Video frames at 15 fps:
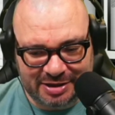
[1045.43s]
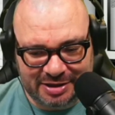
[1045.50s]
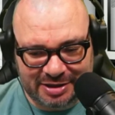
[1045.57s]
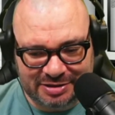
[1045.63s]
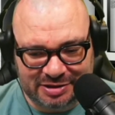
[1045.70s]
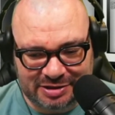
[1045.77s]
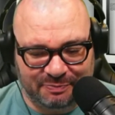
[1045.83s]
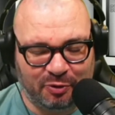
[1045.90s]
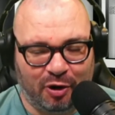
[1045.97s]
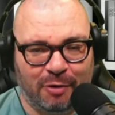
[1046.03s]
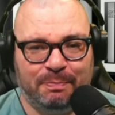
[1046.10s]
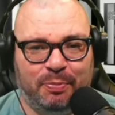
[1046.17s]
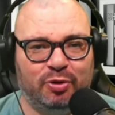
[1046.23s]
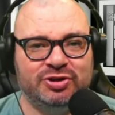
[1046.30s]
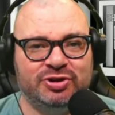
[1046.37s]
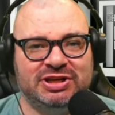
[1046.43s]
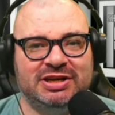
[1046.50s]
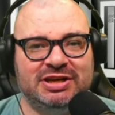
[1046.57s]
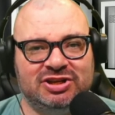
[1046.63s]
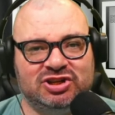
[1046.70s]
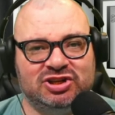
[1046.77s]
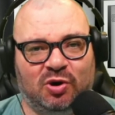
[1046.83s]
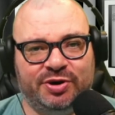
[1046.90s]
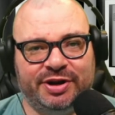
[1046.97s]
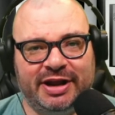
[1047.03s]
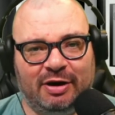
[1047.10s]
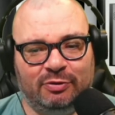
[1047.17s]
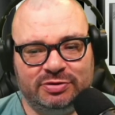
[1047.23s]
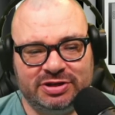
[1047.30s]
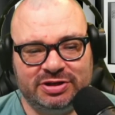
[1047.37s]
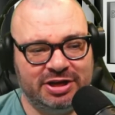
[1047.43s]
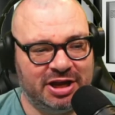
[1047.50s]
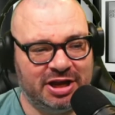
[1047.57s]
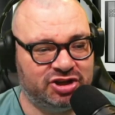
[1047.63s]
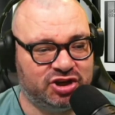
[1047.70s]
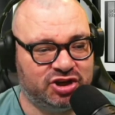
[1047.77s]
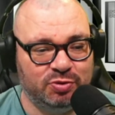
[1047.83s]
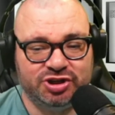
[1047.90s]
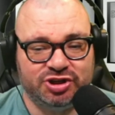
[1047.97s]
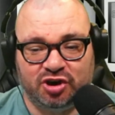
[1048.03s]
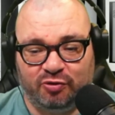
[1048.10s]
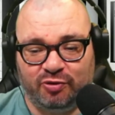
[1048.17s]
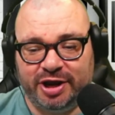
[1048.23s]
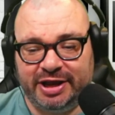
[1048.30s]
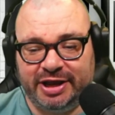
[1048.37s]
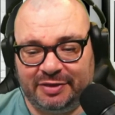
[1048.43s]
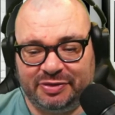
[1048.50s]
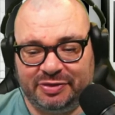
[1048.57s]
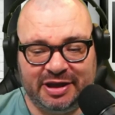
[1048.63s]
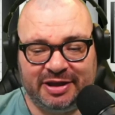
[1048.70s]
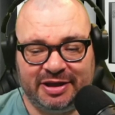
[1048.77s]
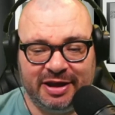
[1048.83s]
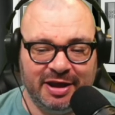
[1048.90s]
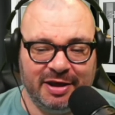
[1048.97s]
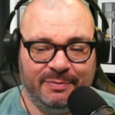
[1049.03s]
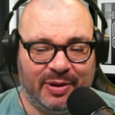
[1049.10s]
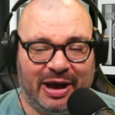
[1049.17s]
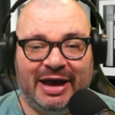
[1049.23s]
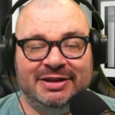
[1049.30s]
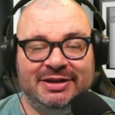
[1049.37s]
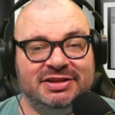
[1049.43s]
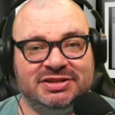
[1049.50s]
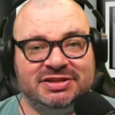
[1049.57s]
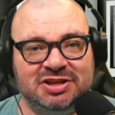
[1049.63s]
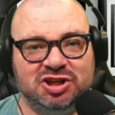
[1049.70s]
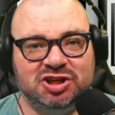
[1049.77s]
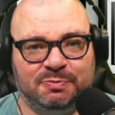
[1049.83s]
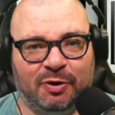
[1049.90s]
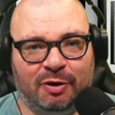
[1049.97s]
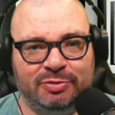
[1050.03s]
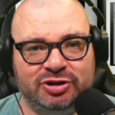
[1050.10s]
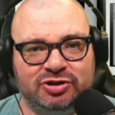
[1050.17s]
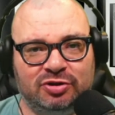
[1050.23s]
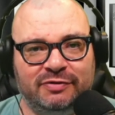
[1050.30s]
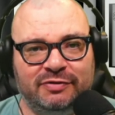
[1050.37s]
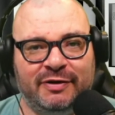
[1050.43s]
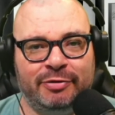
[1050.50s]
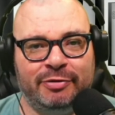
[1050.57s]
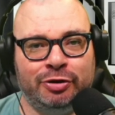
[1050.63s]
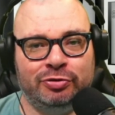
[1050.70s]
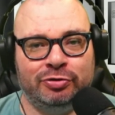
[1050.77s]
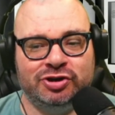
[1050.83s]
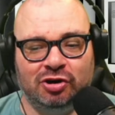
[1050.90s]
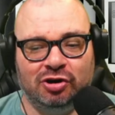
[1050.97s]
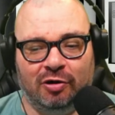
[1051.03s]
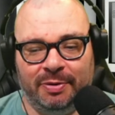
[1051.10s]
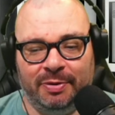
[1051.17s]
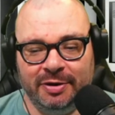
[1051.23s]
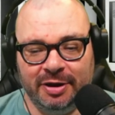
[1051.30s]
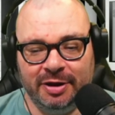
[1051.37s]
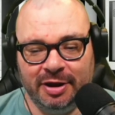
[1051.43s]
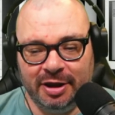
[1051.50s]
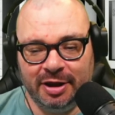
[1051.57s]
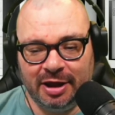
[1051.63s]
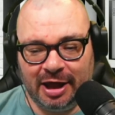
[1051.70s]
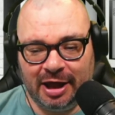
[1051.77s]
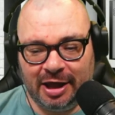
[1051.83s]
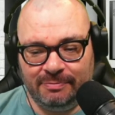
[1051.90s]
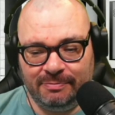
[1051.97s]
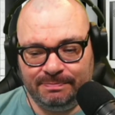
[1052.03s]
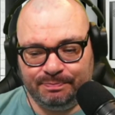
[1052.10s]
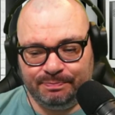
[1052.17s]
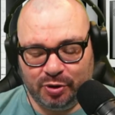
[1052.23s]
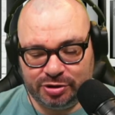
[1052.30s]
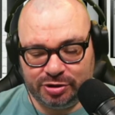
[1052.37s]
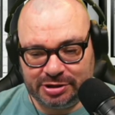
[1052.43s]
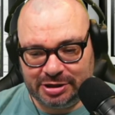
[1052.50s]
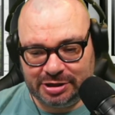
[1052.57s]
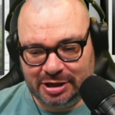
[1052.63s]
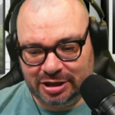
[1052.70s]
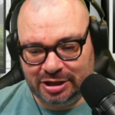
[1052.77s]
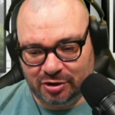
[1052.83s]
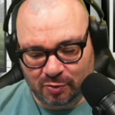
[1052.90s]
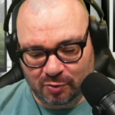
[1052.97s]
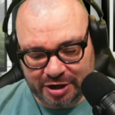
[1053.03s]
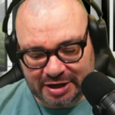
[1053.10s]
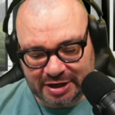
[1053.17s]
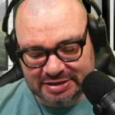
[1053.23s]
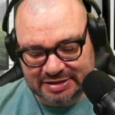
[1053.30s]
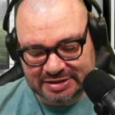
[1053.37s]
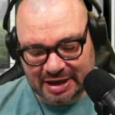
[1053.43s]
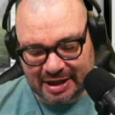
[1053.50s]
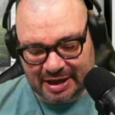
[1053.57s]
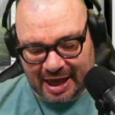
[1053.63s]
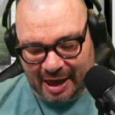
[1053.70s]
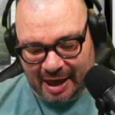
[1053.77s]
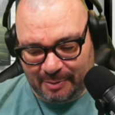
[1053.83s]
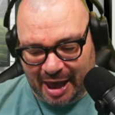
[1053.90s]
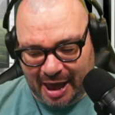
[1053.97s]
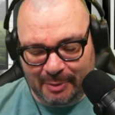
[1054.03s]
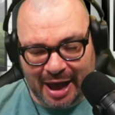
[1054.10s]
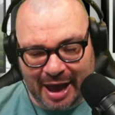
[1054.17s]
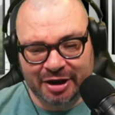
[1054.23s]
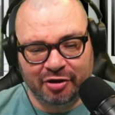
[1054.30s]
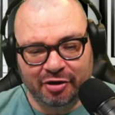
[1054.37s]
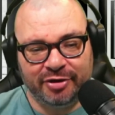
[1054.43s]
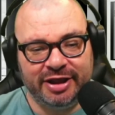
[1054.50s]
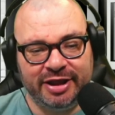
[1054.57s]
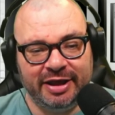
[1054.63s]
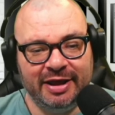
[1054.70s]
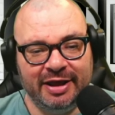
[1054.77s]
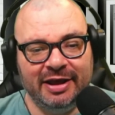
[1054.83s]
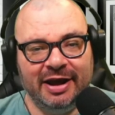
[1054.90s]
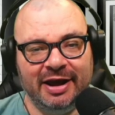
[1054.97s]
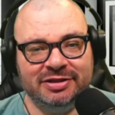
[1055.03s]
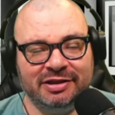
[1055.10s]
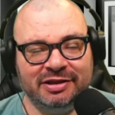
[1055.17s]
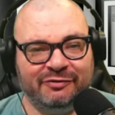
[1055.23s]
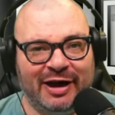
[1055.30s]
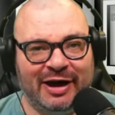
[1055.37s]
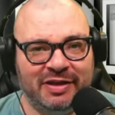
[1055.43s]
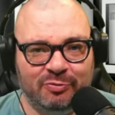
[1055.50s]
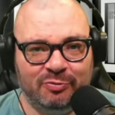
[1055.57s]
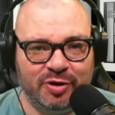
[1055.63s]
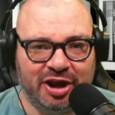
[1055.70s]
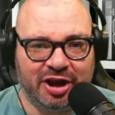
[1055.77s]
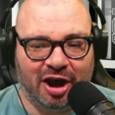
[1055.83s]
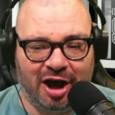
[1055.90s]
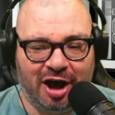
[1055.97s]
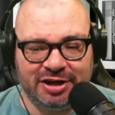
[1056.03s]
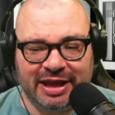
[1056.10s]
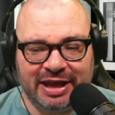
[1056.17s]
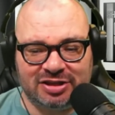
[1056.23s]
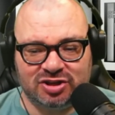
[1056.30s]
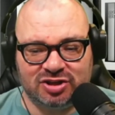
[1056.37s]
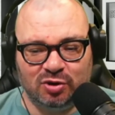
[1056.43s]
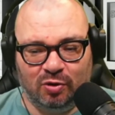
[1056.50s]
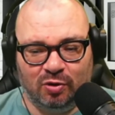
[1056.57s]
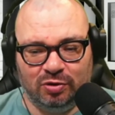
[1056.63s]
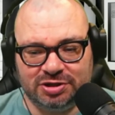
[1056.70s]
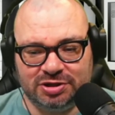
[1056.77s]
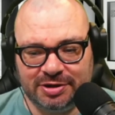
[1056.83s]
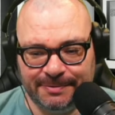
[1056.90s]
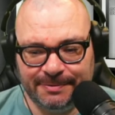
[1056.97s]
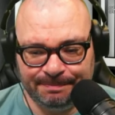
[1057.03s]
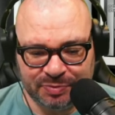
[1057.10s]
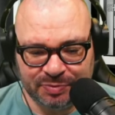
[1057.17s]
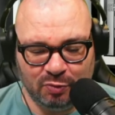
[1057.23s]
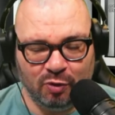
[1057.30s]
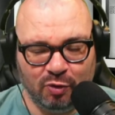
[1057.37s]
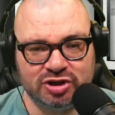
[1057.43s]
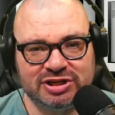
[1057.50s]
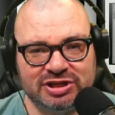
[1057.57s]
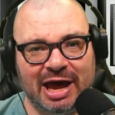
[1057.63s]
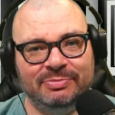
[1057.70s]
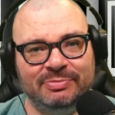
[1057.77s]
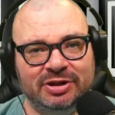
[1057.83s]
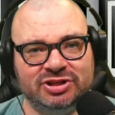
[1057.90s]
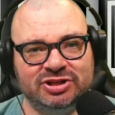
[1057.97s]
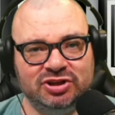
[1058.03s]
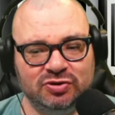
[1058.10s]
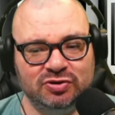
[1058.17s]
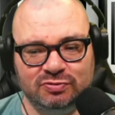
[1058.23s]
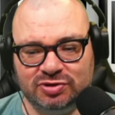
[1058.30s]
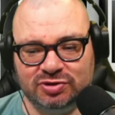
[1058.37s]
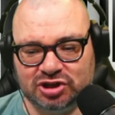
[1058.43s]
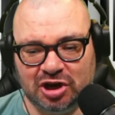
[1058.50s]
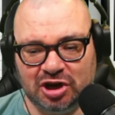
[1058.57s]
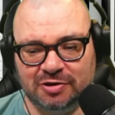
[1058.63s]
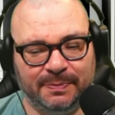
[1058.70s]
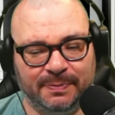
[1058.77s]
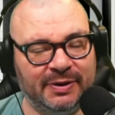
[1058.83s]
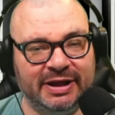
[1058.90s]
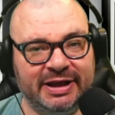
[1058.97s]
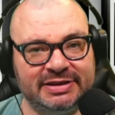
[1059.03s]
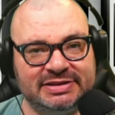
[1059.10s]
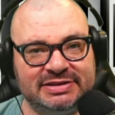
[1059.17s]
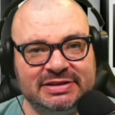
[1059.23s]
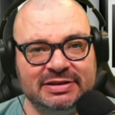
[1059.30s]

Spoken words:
they brought Bunce in to sort it out. And to a degree, I think behind the scenes, he's probably done a very good job. But you know what it is? I'm angry at the fact that we can't get told what's happening to certain players.